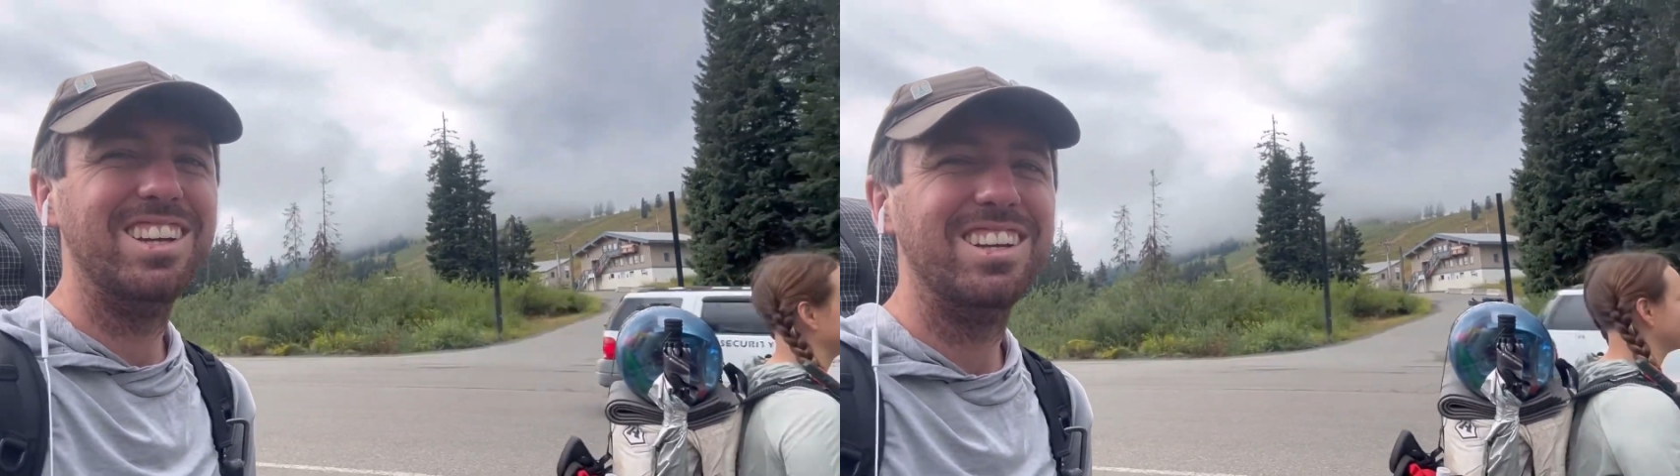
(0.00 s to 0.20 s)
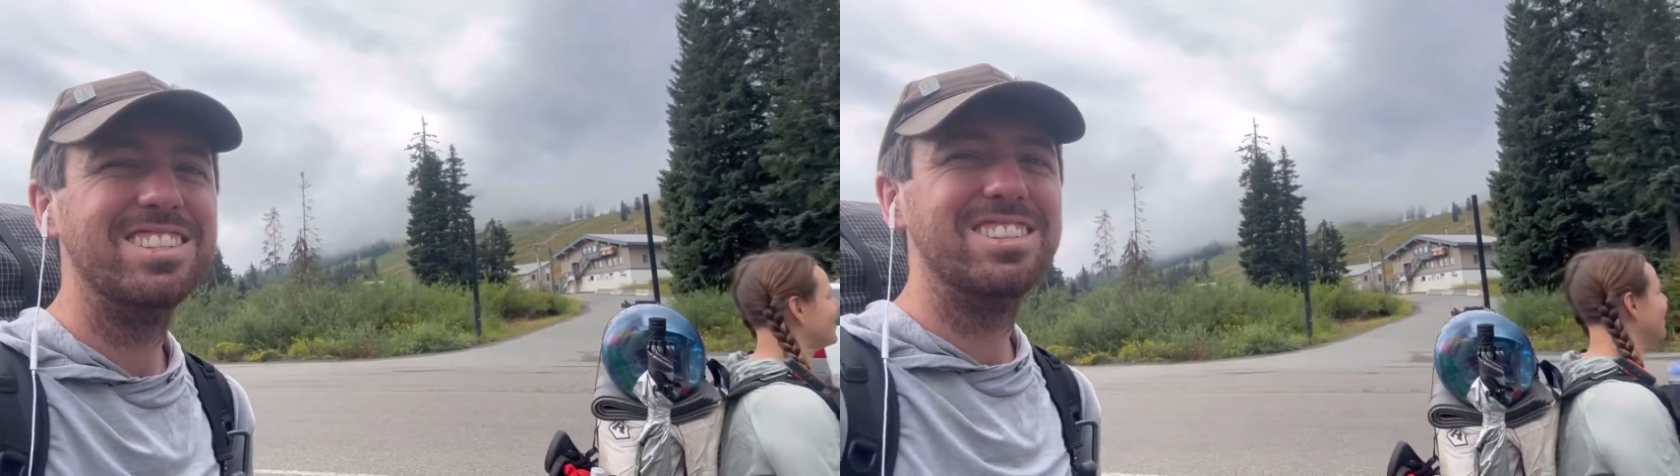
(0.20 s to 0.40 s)

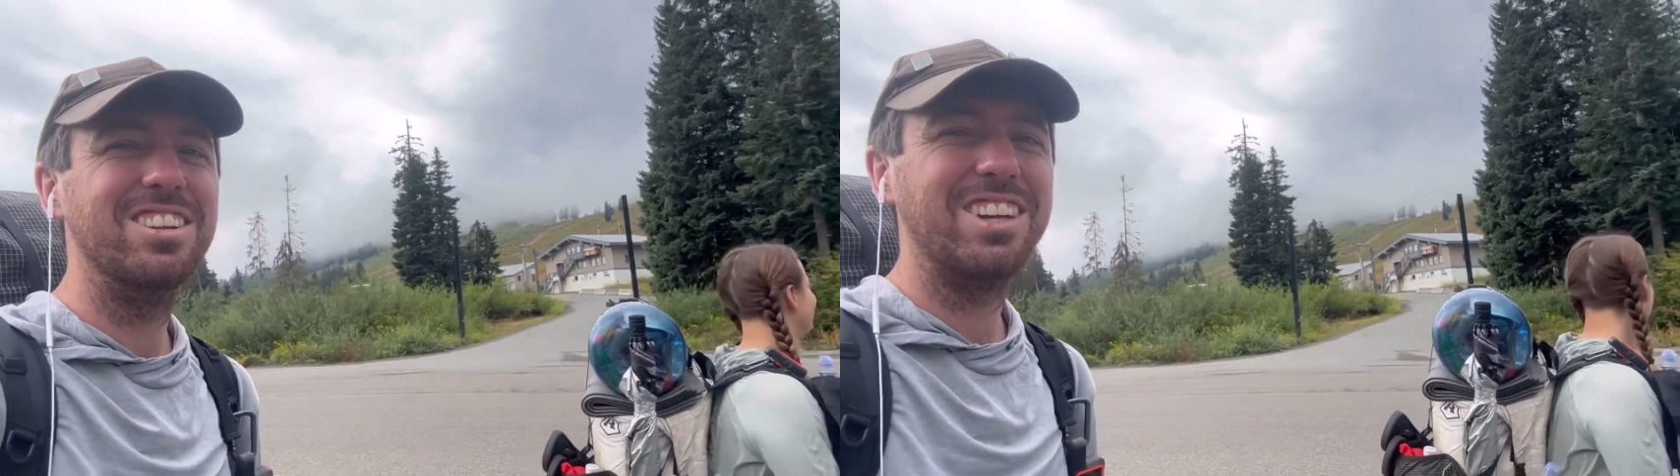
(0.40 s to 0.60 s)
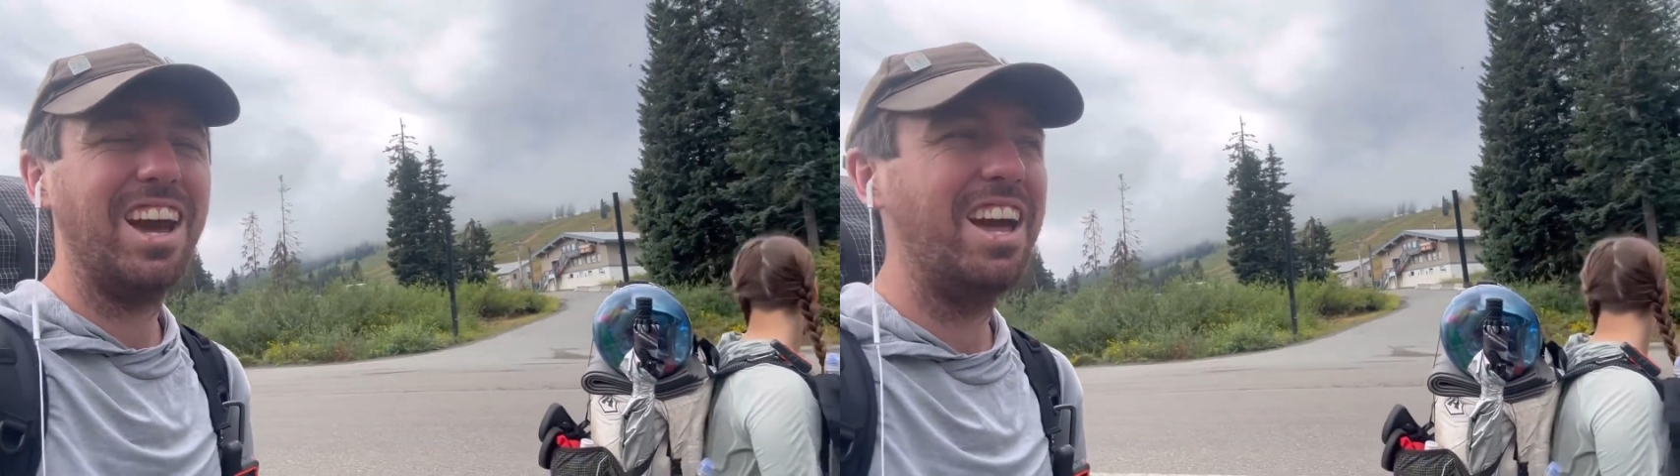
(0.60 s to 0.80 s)
It's still
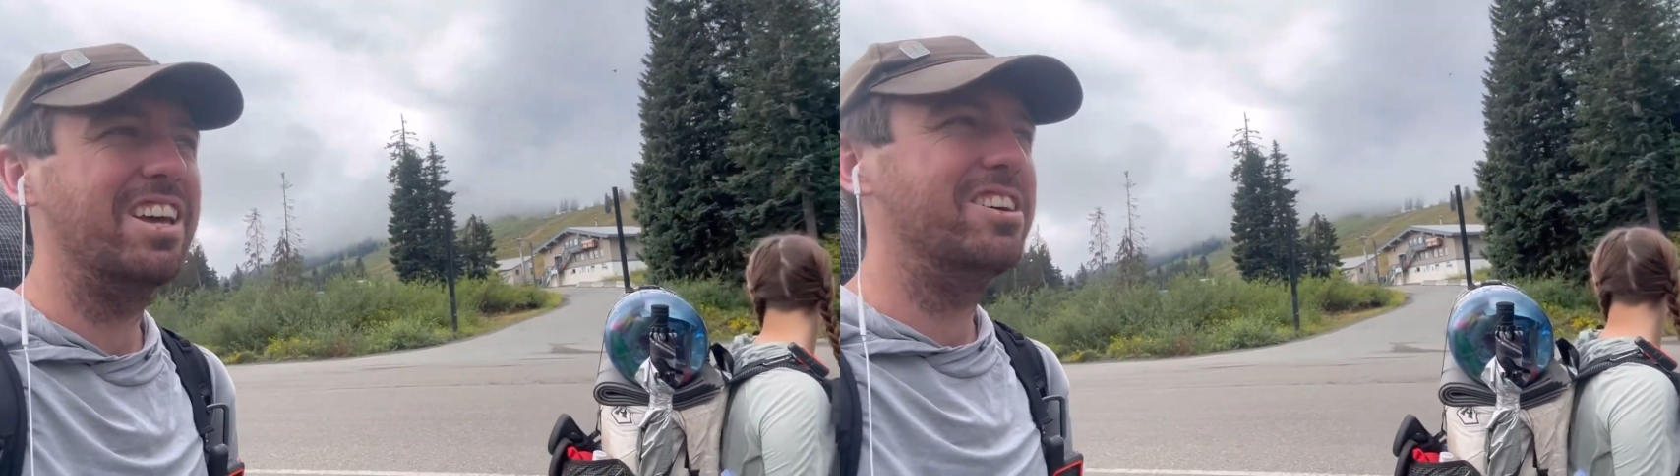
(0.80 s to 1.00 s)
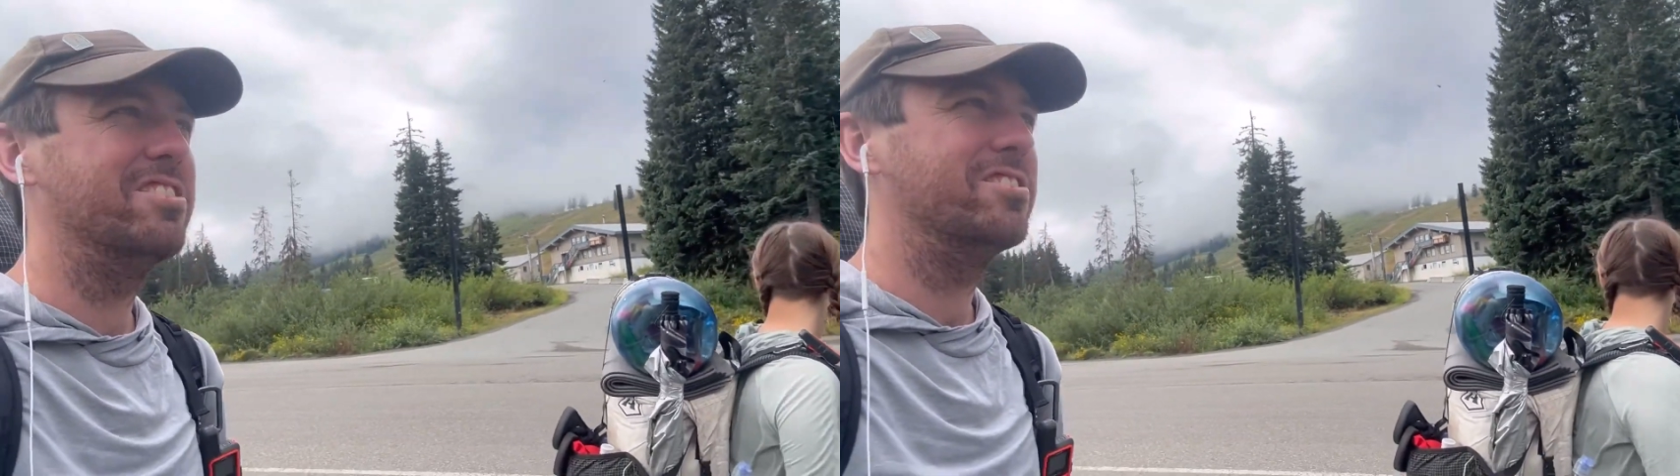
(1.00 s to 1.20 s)
kind
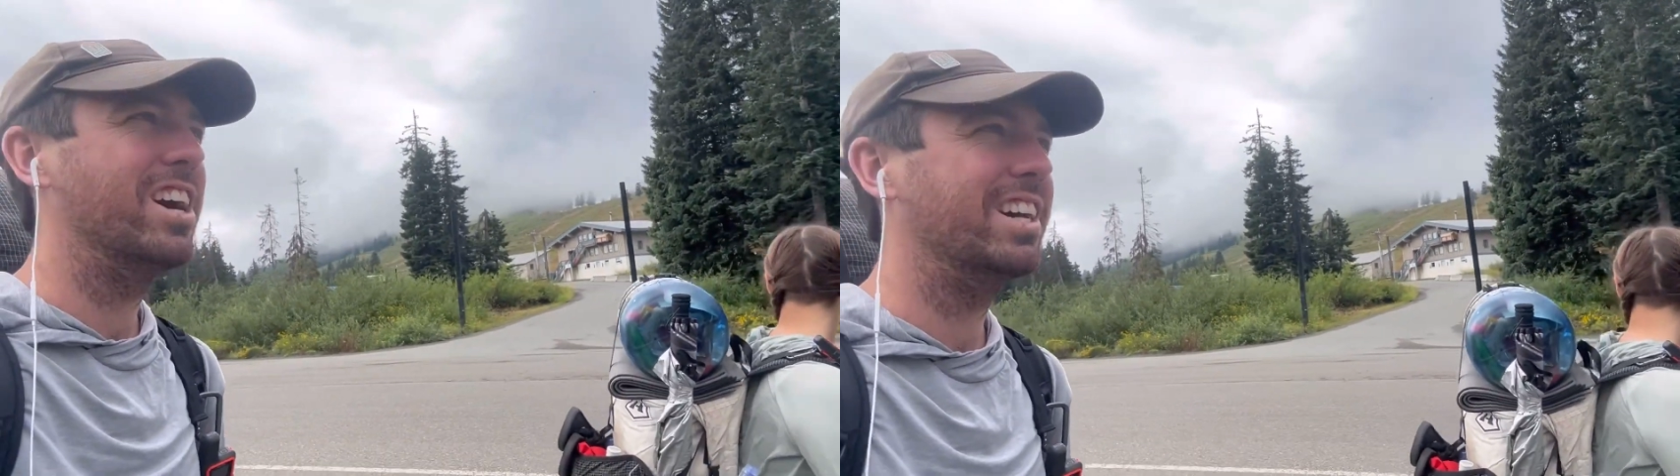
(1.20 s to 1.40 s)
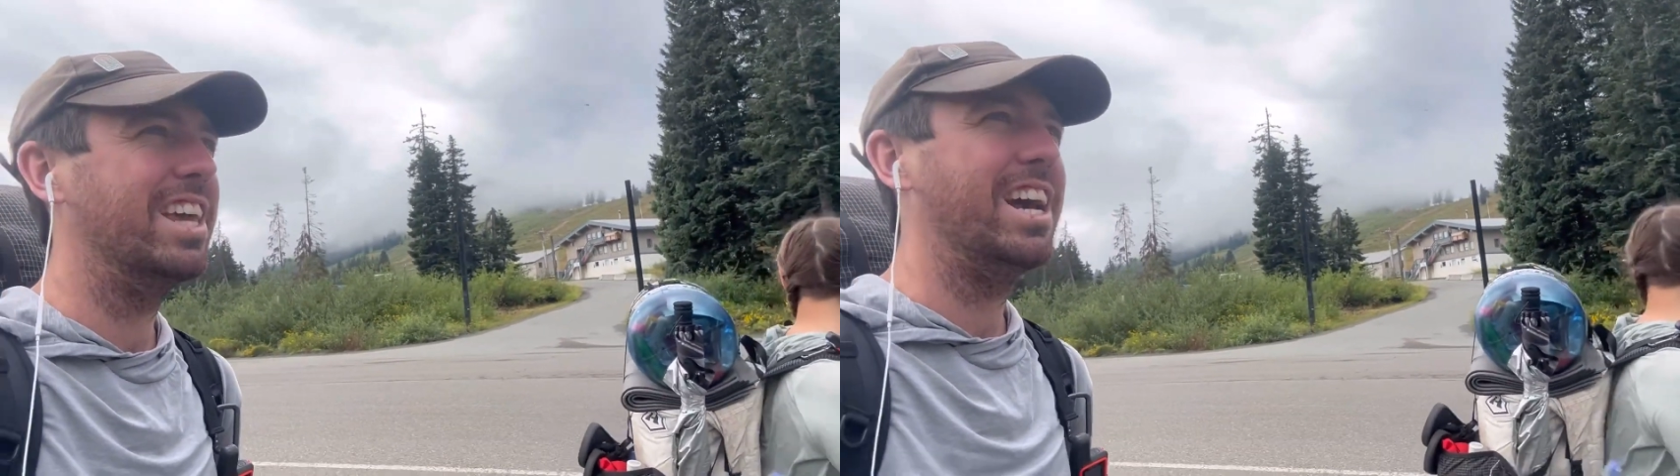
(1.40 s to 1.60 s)
of
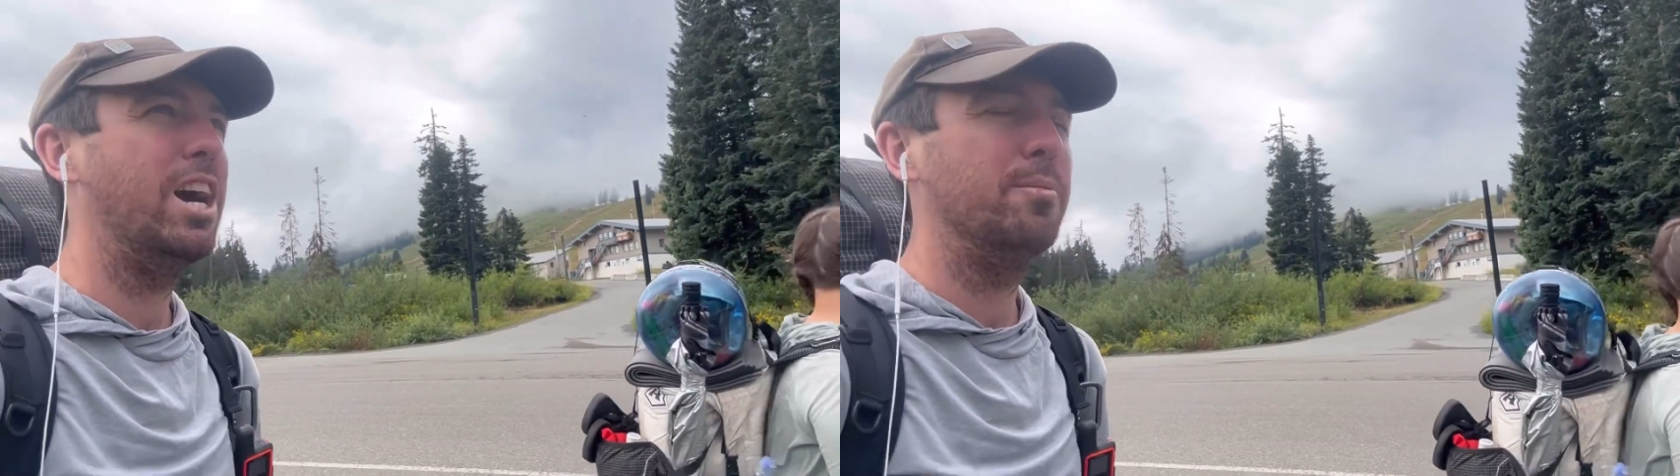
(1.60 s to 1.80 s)
yucky out,